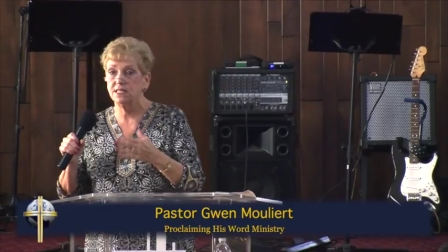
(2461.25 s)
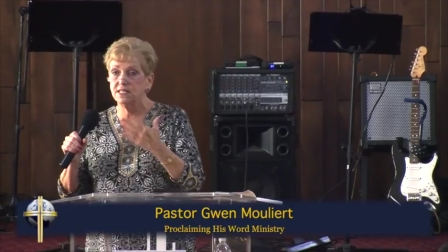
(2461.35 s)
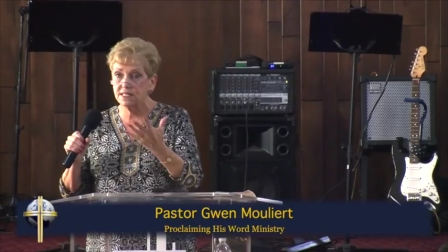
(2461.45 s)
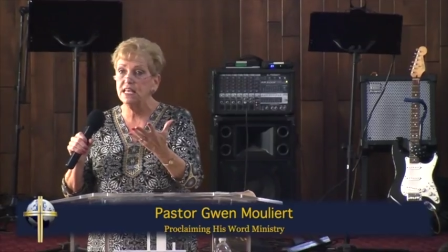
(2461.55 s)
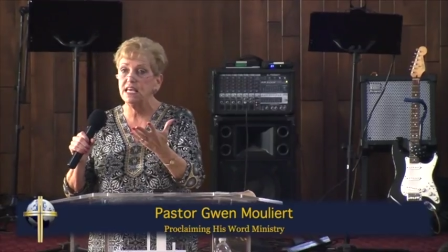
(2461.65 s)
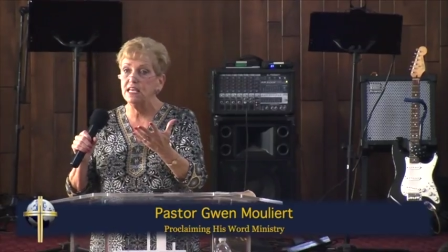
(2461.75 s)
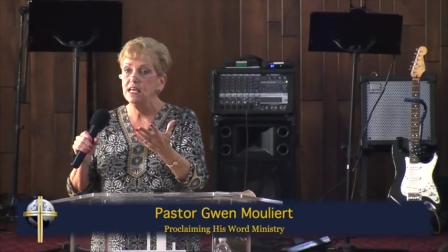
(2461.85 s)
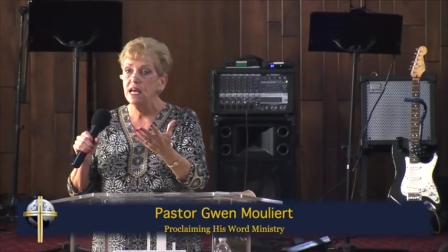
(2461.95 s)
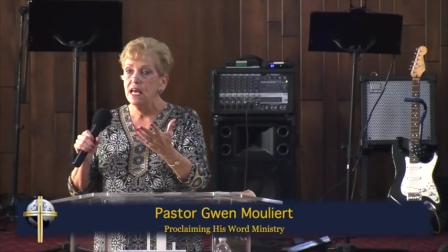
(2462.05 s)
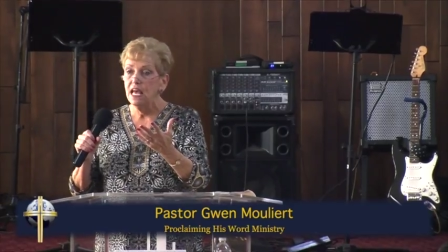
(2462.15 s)
to
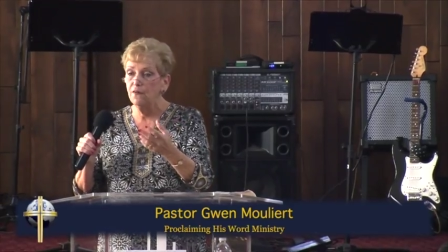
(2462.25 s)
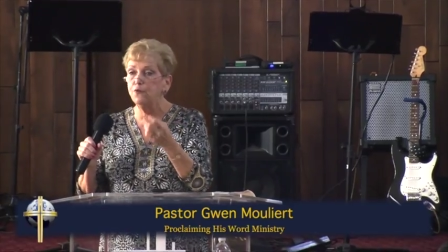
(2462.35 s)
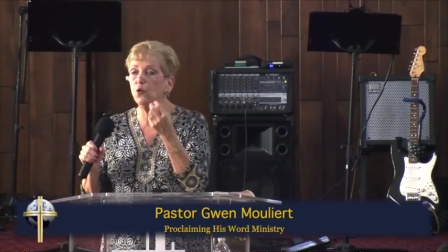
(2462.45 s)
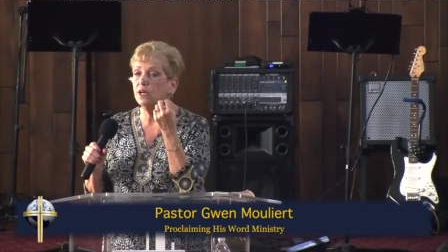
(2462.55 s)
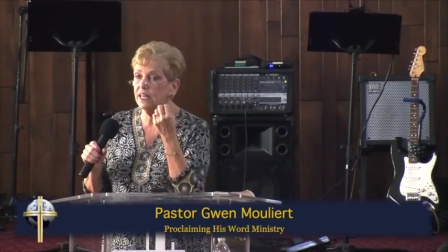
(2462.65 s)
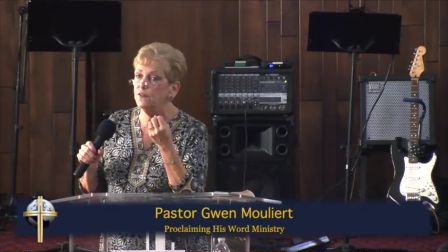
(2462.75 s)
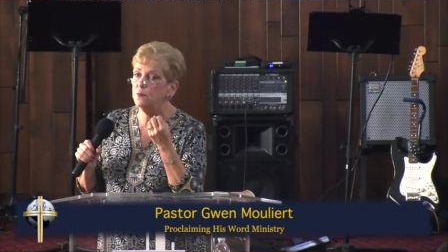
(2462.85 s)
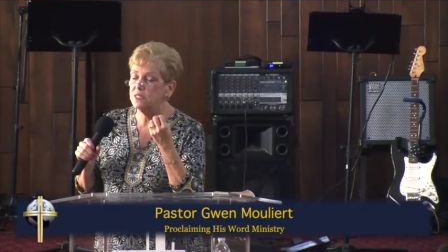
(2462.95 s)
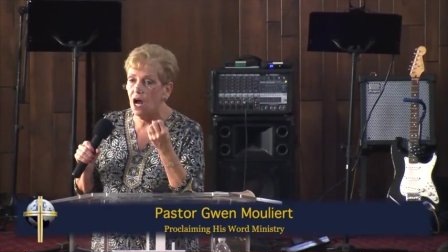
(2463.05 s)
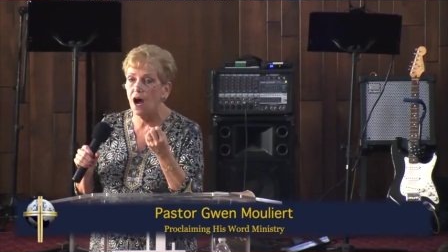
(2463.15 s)
see if we'll give
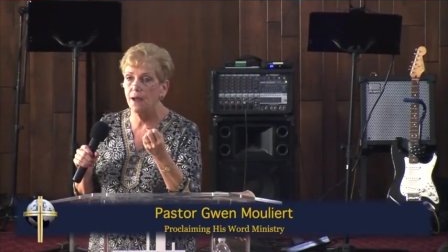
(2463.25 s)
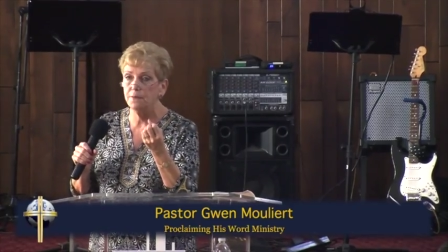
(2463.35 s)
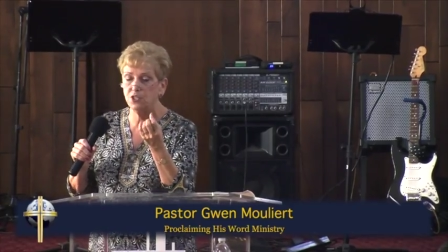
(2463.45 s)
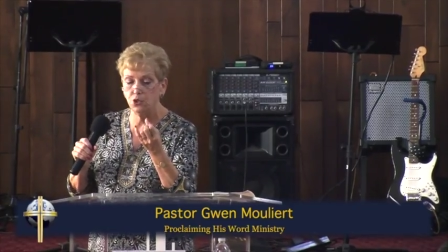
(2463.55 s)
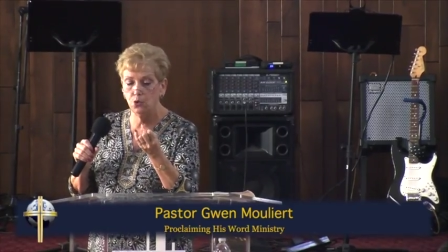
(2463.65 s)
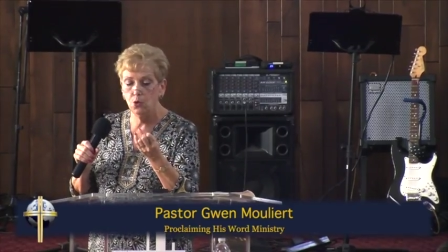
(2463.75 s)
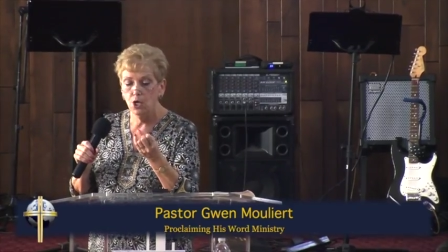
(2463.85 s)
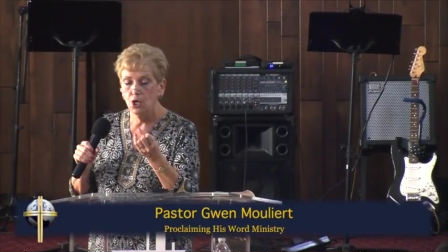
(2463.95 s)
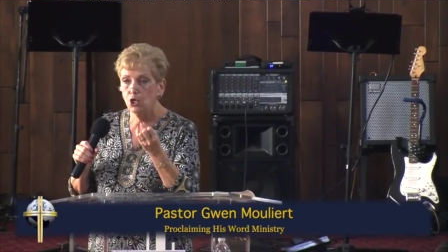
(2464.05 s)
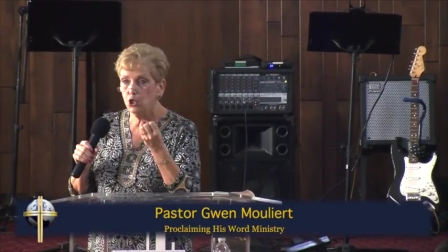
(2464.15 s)
him time to
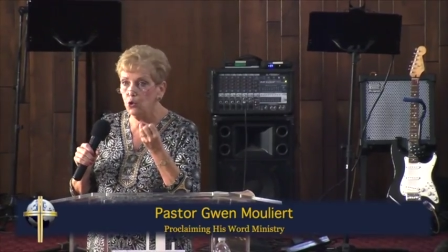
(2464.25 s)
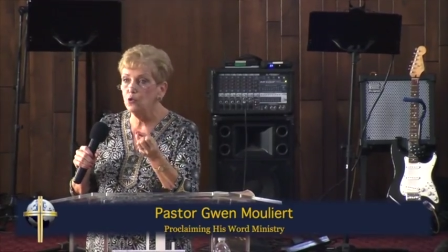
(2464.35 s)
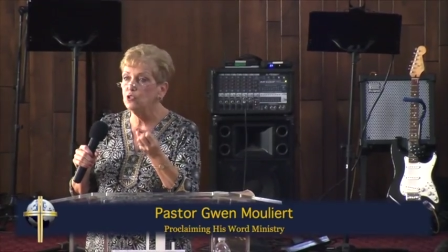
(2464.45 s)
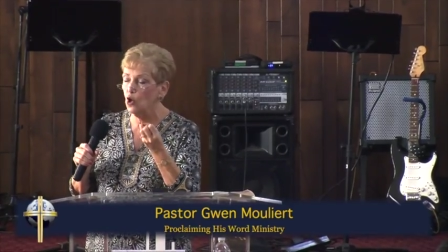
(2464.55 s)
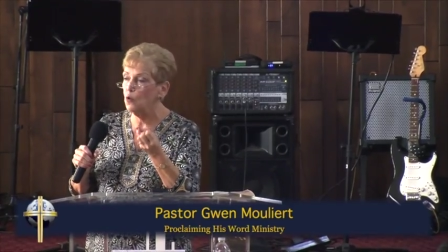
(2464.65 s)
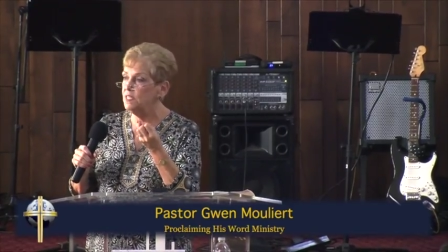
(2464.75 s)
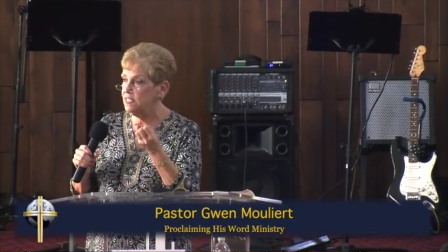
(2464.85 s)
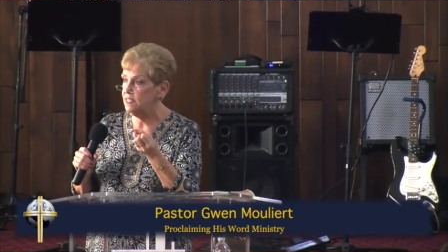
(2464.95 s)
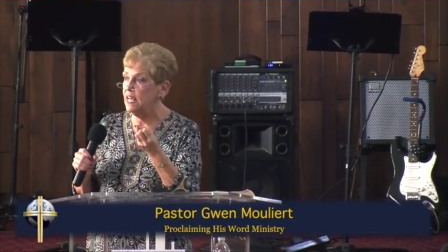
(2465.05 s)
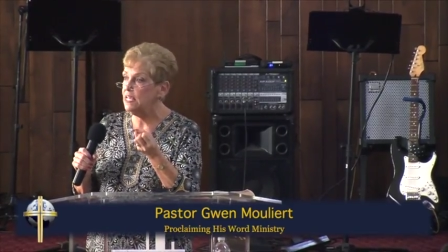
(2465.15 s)
use our
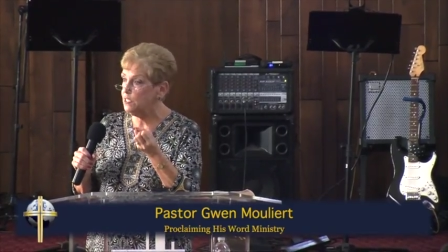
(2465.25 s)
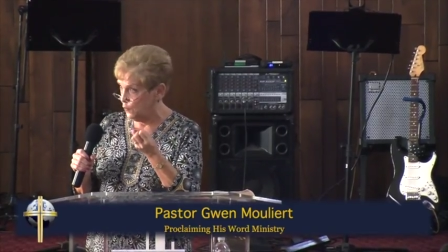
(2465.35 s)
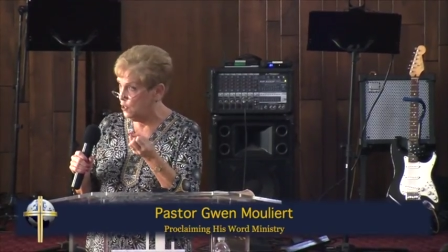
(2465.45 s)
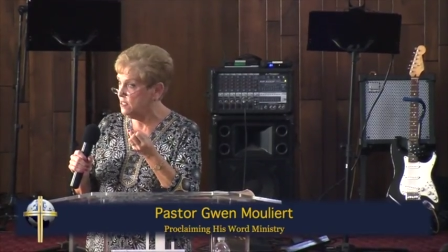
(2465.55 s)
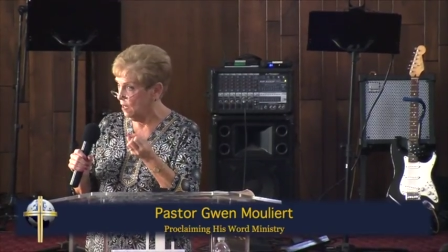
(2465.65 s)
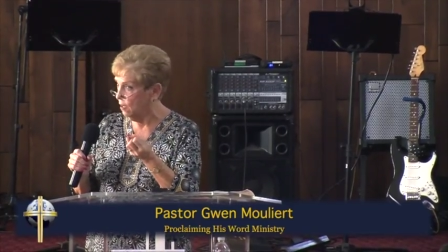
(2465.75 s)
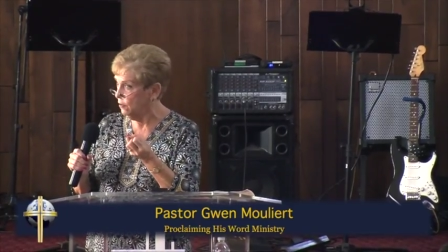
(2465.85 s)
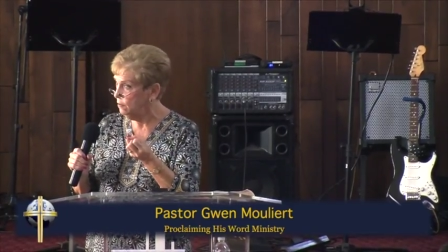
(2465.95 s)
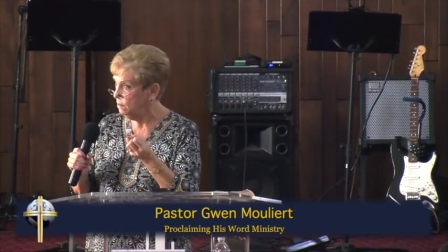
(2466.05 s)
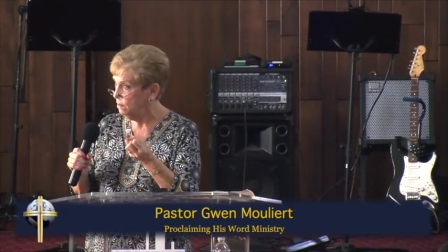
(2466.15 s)
mistakes for his
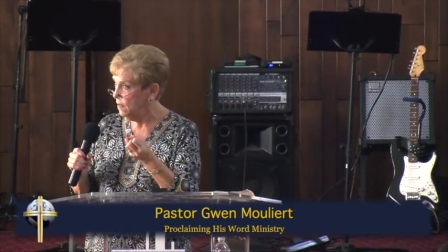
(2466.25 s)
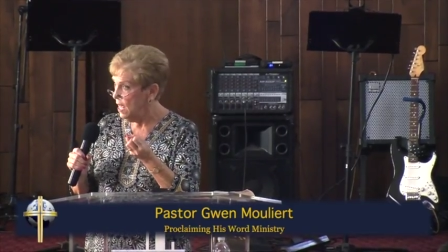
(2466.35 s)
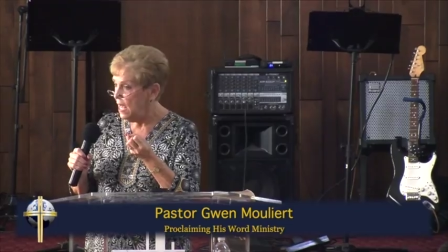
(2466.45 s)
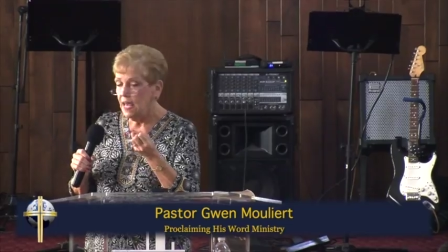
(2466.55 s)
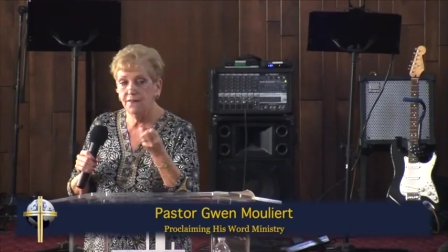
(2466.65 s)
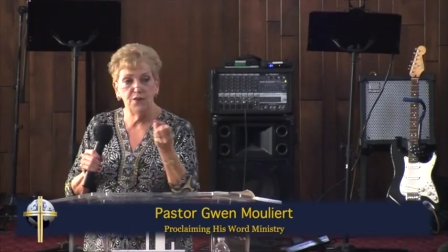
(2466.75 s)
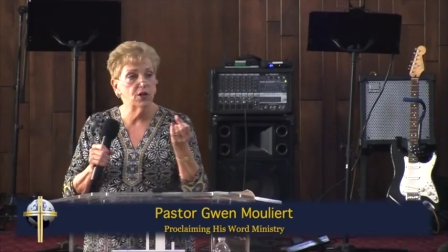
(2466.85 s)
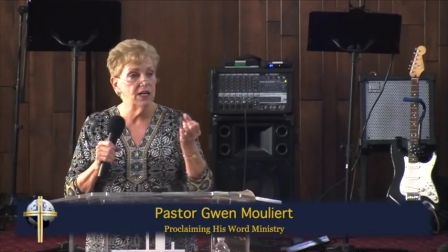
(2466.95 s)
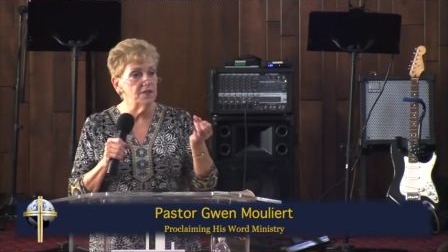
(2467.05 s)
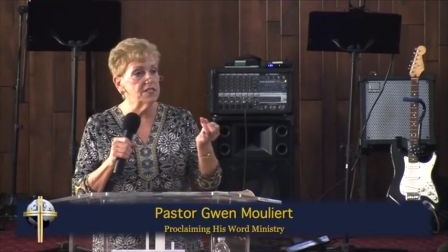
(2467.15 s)
honor, if he'll
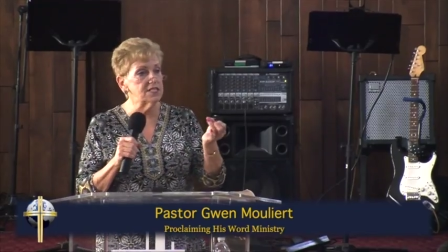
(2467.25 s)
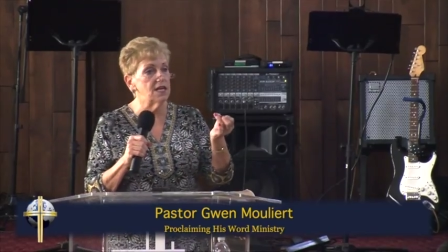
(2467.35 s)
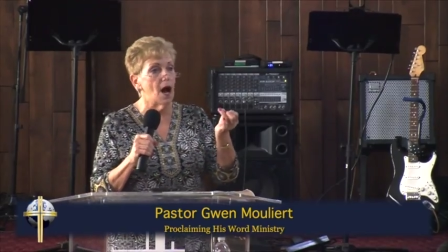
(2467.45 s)
give us the